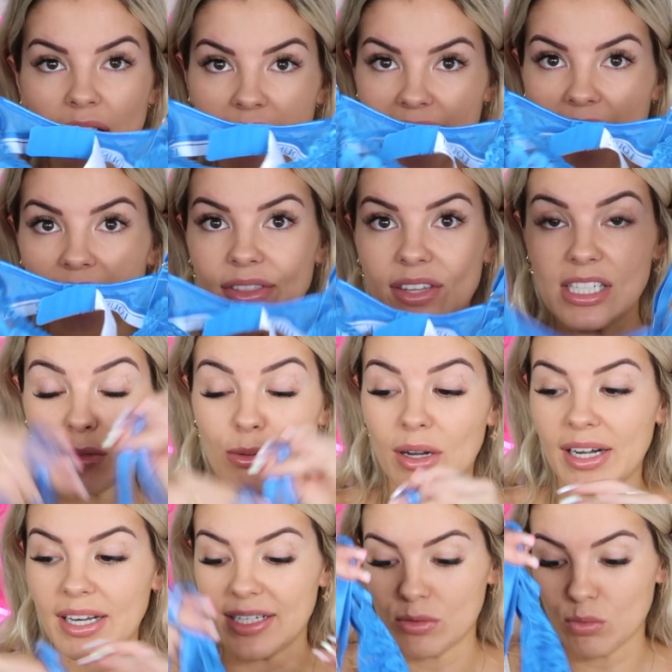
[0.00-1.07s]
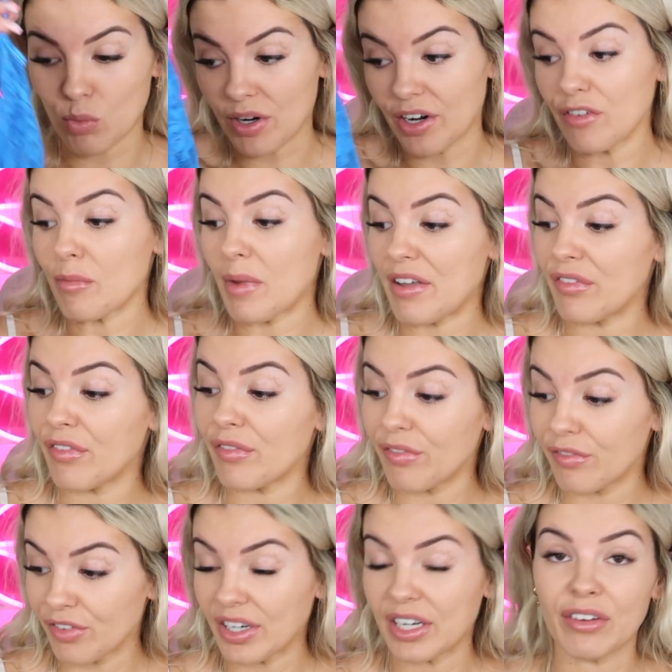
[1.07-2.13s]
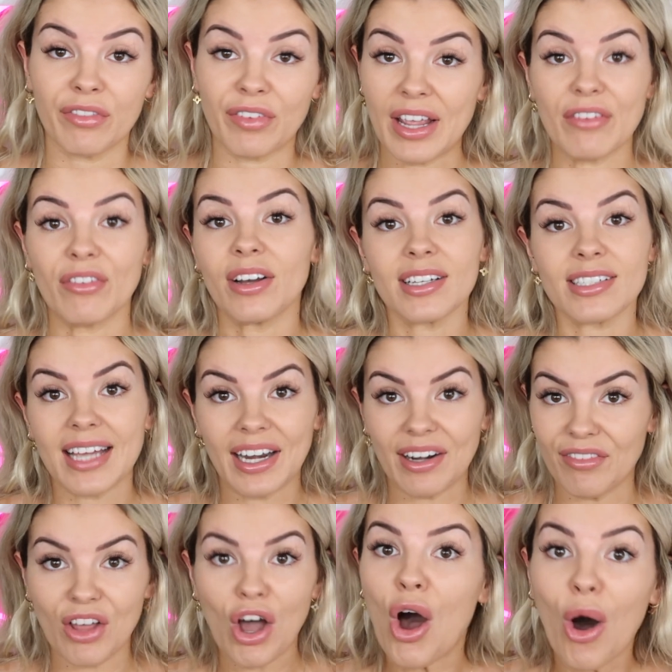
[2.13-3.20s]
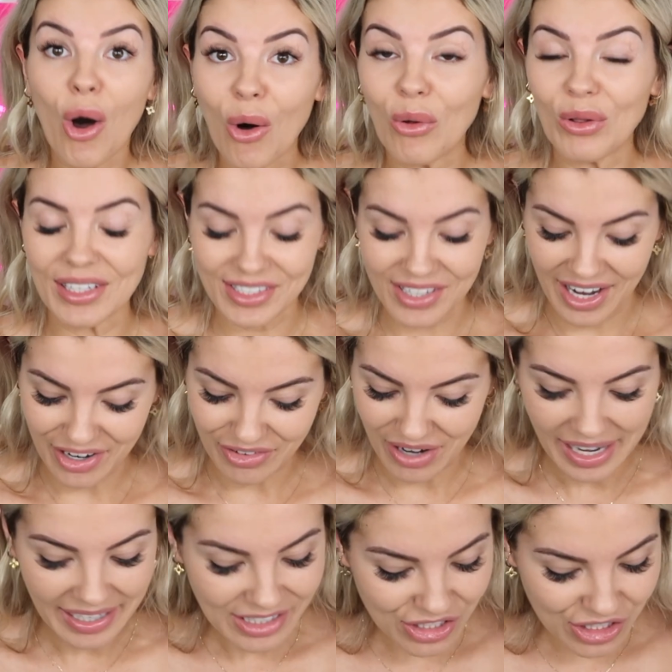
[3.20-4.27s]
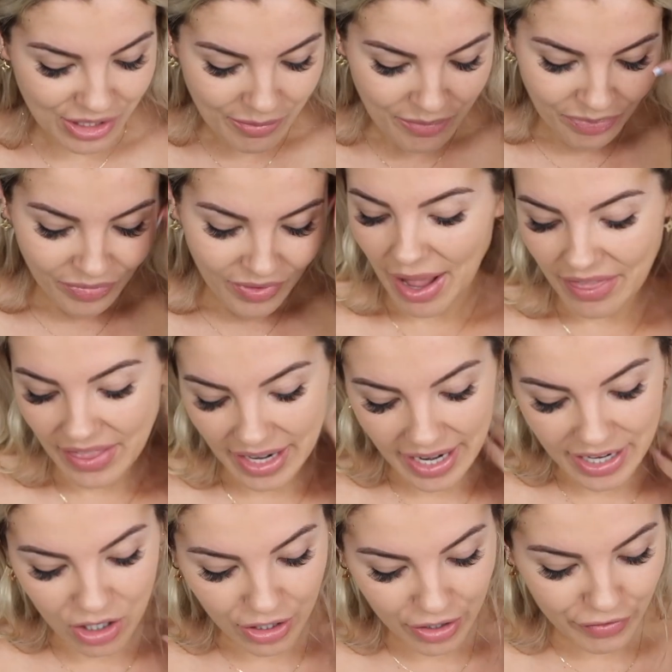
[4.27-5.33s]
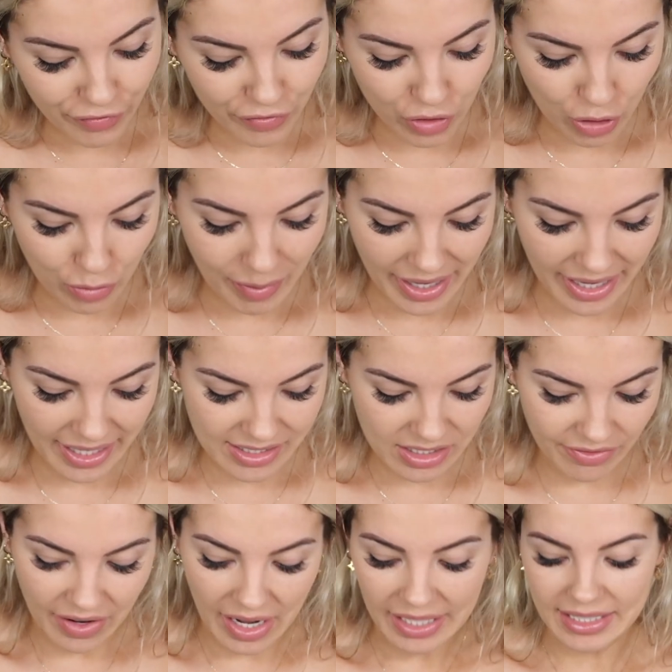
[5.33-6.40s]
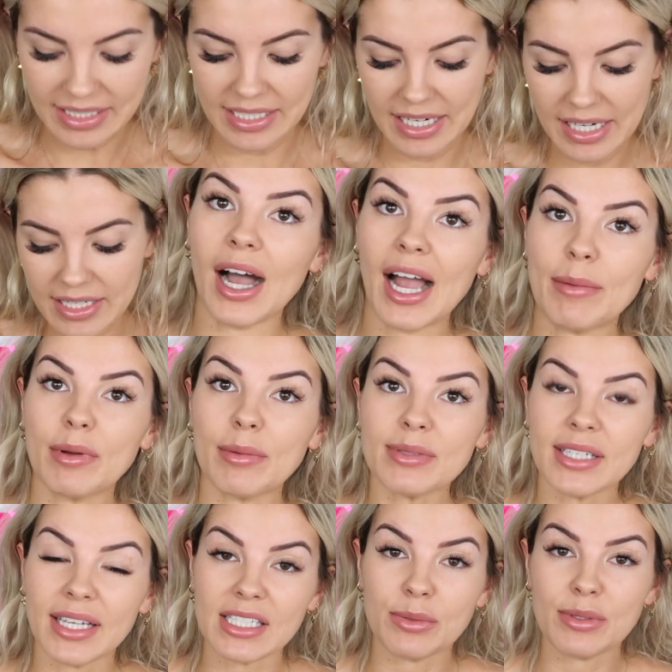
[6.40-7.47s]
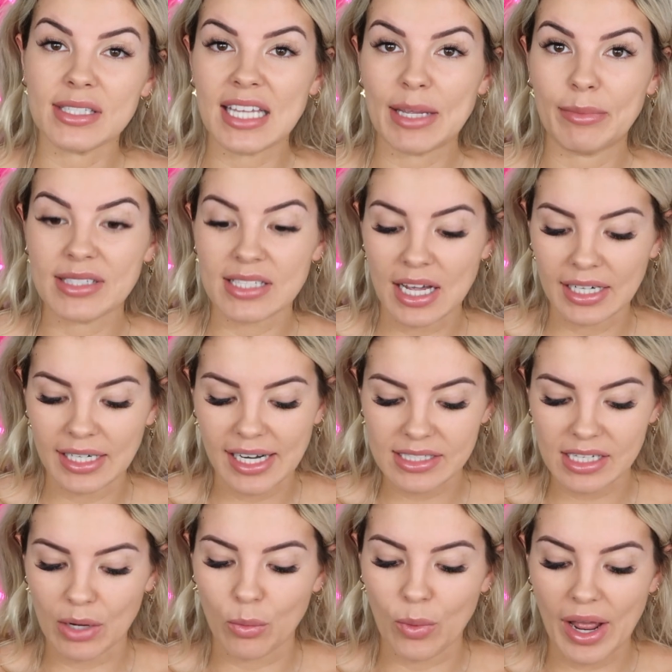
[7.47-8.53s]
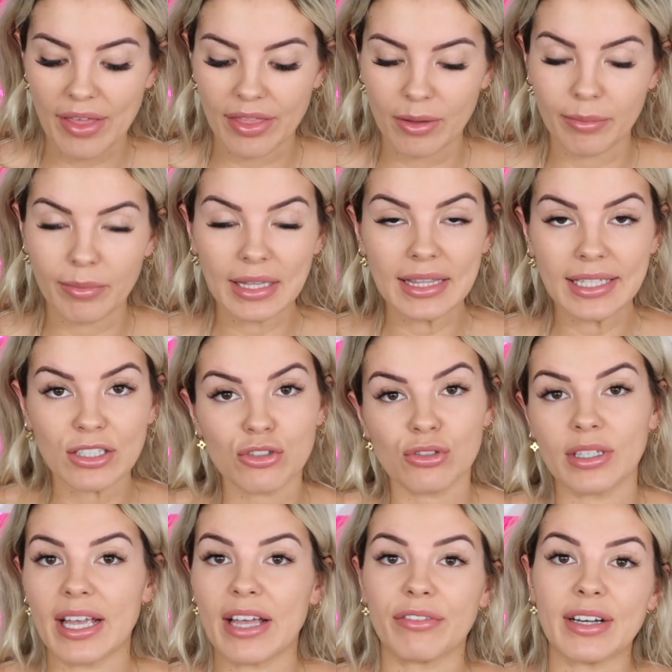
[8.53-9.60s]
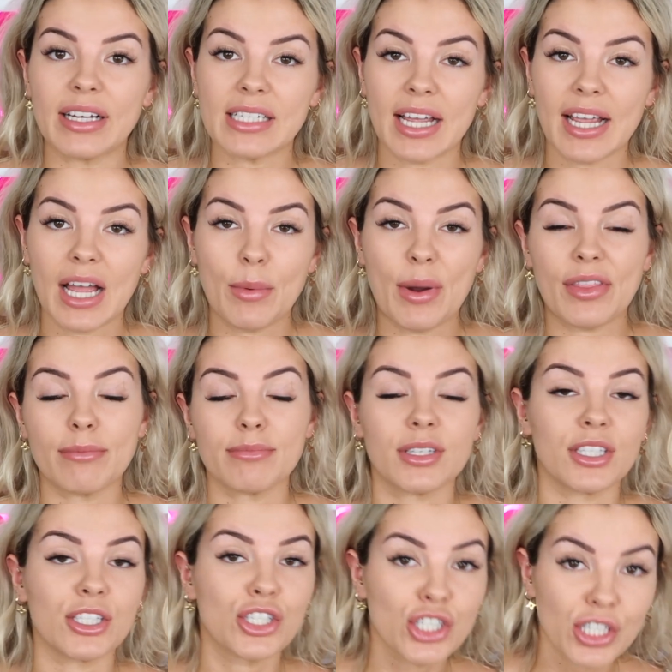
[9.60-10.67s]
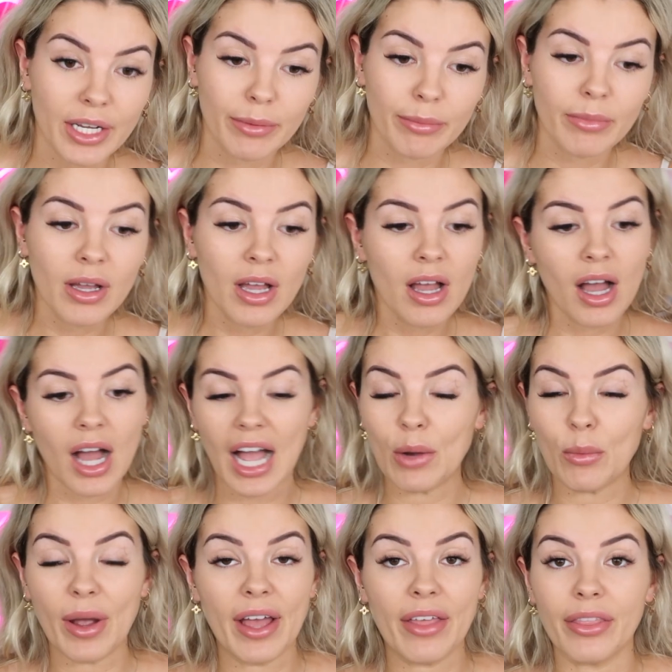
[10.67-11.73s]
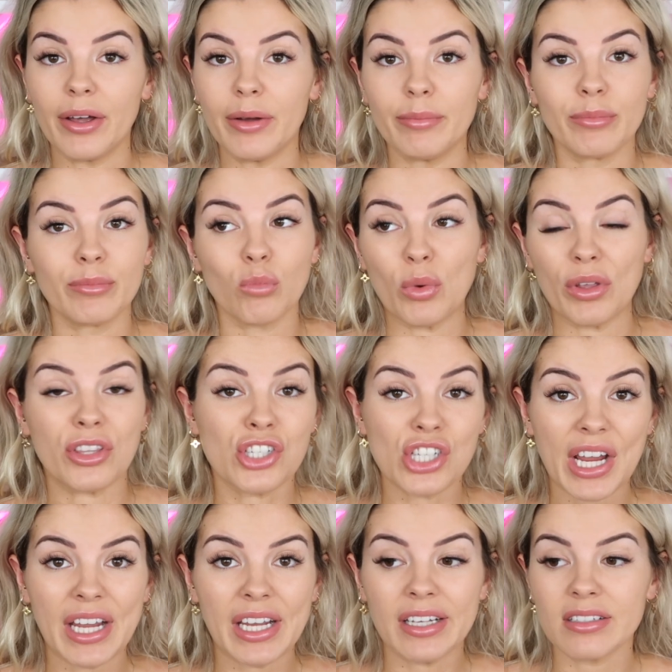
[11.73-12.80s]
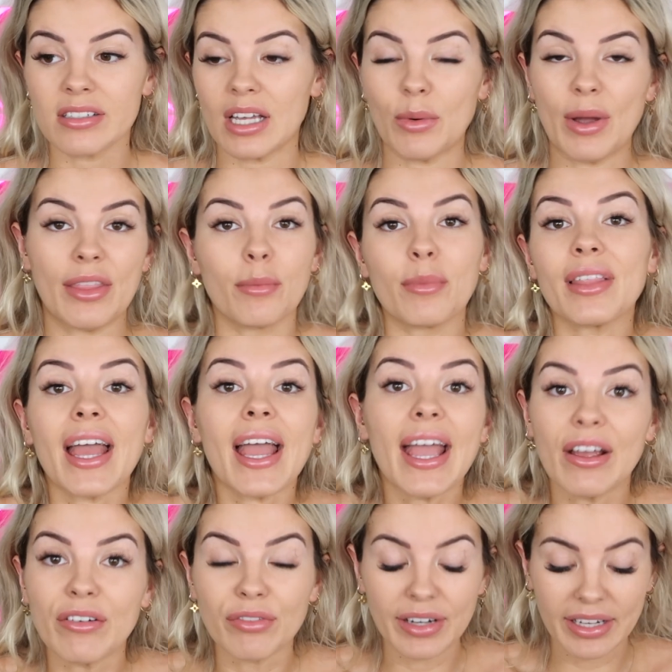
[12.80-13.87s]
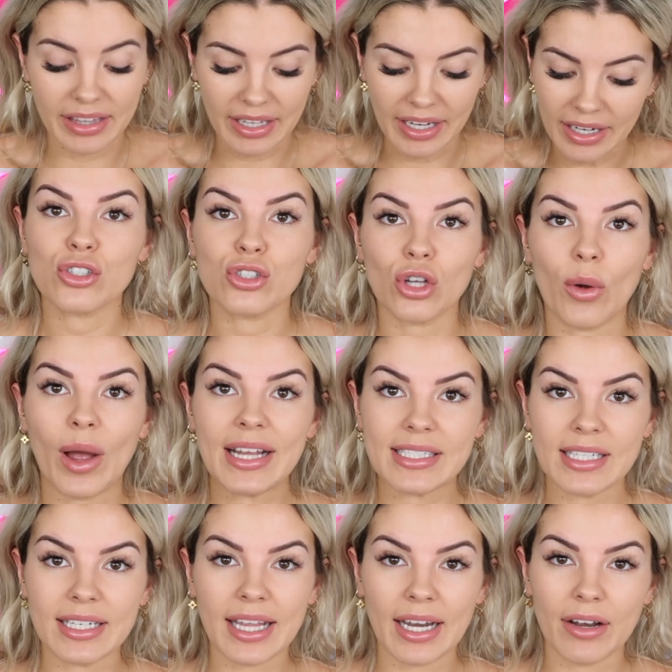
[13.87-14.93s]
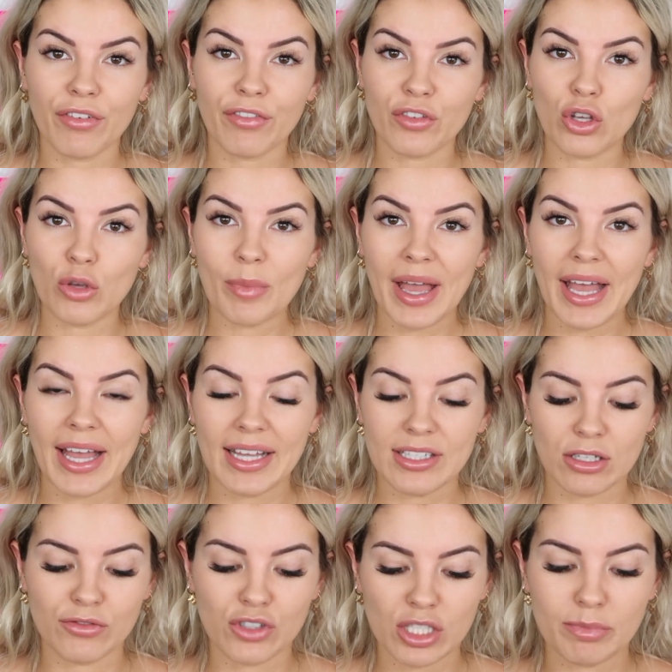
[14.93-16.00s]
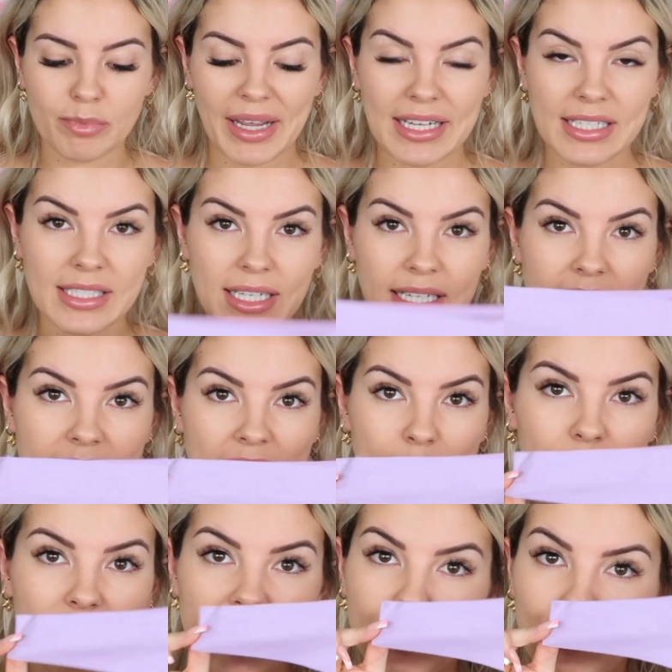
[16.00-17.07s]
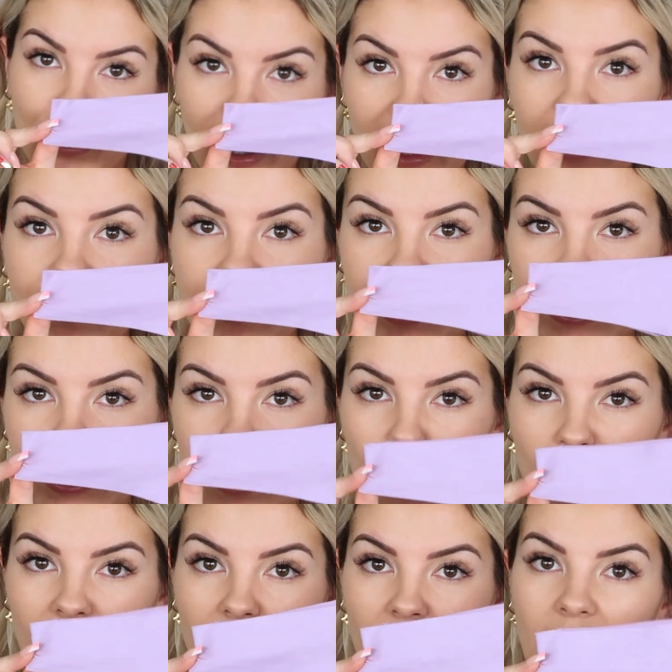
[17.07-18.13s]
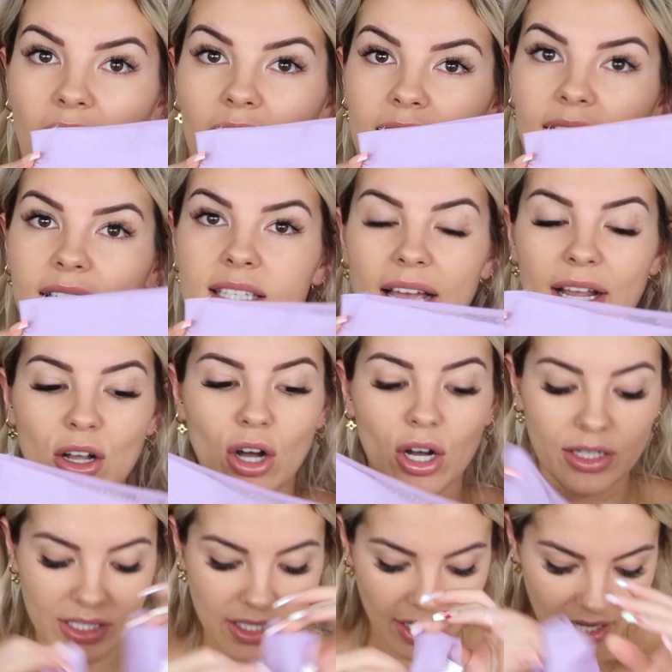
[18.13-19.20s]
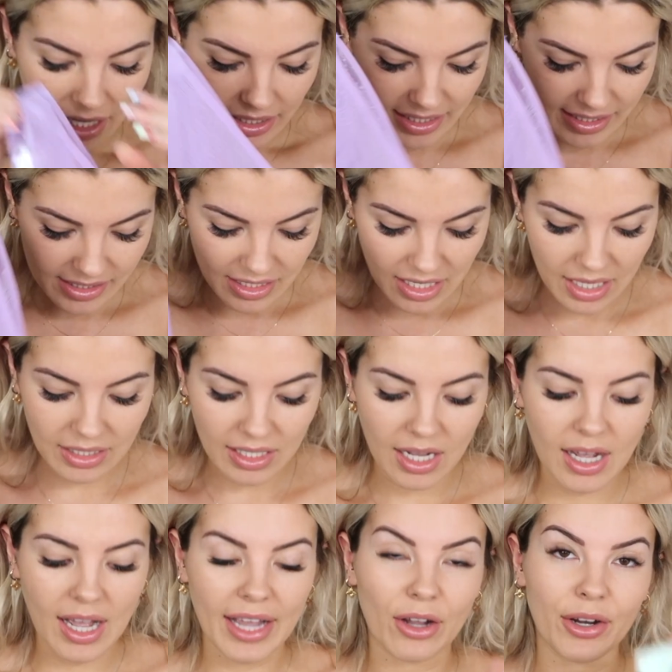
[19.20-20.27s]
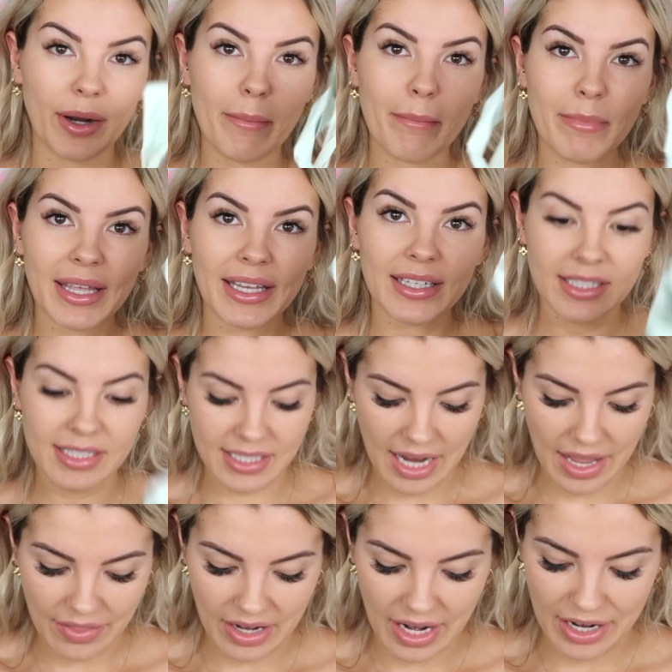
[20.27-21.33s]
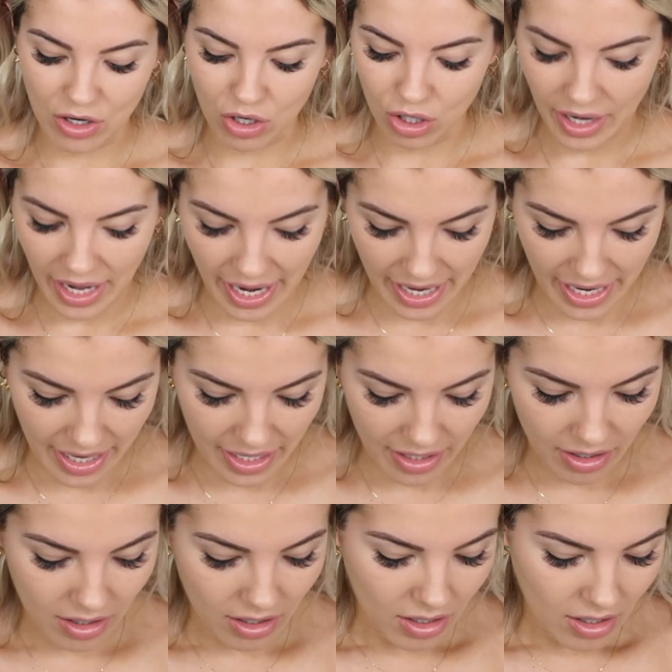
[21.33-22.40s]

yeah, this one is one of my freaking favorites out of the whole entire range. And then I got a few pairs of undies. I'm obsessed with seamless undies. I wear them literally every day. I wear them to the gym. I wear them with jeans. I wear them with everything. So I did get a few pairs of just basic seamless briefs. This is one of the colors. I got this color, I got a mint, and then I got a